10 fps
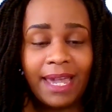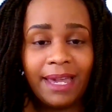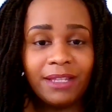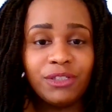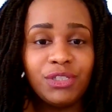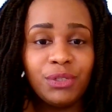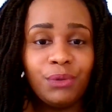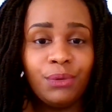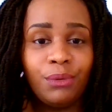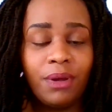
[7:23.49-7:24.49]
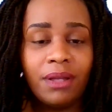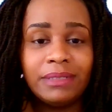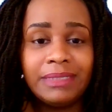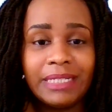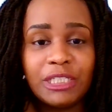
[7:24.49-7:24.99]
and do
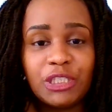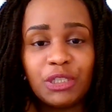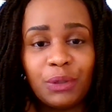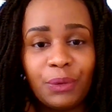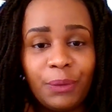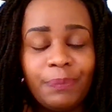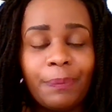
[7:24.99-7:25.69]
digital,